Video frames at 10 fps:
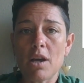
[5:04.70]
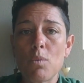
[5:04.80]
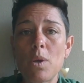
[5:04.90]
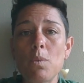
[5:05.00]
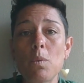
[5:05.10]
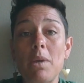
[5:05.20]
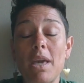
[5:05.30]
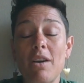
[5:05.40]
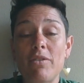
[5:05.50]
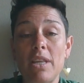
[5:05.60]
we will be
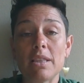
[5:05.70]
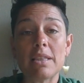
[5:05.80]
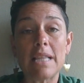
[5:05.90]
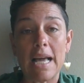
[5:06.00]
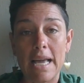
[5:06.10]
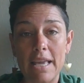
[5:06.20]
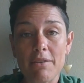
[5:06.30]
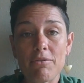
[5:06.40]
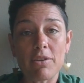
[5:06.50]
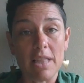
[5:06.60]
having
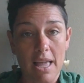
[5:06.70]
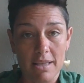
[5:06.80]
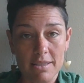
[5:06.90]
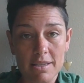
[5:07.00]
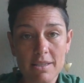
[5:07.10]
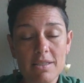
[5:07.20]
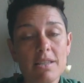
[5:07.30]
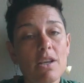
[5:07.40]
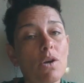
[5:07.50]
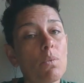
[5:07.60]
live classes
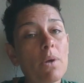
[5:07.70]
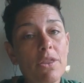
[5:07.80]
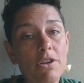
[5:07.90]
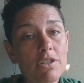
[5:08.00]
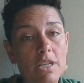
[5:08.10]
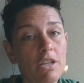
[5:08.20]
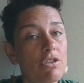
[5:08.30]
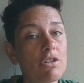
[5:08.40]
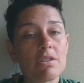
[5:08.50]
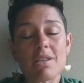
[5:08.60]
with your
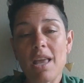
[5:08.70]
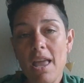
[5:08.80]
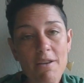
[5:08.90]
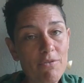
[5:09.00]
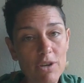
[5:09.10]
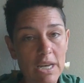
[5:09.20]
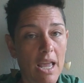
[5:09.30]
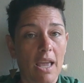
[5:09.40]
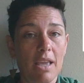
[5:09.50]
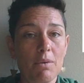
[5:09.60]
teachers every
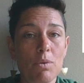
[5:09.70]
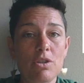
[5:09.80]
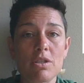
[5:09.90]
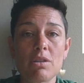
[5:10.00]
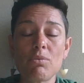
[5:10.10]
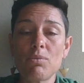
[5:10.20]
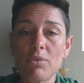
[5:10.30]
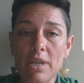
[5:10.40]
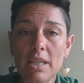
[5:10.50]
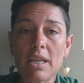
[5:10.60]
day, which is a
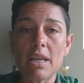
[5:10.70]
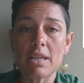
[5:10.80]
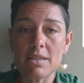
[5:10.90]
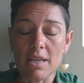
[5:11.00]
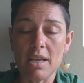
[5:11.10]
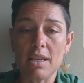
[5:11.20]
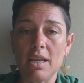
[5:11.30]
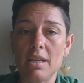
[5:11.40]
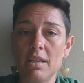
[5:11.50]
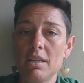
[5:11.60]
really
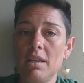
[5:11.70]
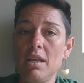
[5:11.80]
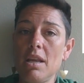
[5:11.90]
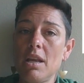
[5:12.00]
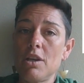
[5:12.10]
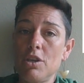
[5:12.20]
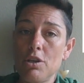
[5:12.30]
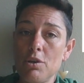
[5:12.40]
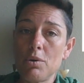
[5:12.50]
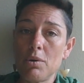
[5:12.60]
exciting
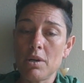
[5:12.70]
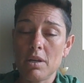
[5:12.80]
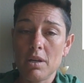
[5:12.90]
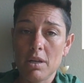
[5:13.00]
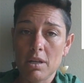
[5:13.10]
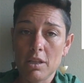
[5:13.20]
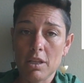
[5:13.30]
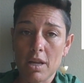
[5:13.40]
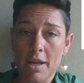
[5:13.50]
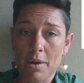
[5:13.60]
new
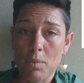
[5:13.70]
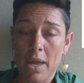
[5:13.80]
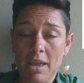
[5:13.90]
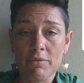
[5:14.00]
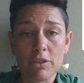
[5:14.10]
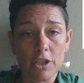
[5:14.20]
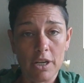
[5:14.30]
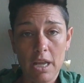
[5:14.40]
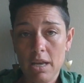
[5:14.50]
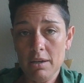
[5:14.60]
way of
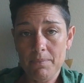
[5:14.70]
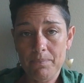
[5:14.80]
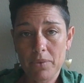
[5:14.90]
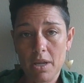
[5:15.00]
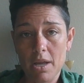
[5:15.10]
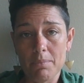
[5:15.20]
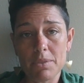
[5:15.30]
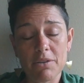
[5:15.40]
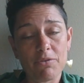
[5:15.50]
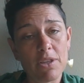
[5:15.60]
learning,
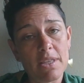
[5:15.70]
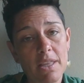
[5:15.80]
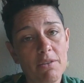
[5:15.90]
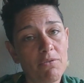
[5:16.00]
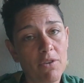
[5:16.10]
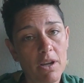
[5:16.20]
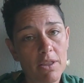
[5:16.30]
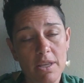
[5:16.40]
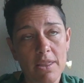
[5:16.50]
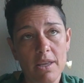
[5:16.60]
different than the fall,
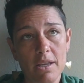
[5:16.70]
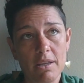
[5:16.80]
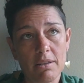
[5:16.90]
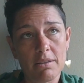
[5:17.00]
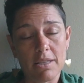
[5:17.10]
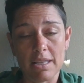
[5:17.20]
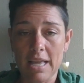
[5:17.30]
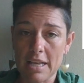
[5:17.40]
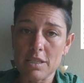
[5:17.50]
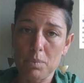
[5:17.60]
than
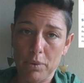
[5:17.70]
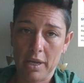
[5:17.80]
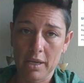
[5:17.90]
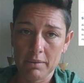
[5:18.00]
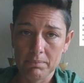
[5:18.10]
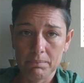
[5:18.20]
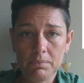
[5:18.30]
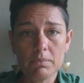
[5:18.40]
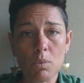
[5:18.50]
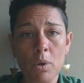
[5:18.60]
last spring,
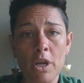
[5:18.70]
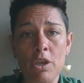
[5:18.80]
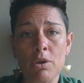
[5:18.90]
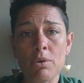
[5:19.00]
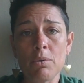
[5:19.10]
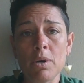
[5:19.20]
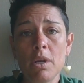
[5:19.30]
where you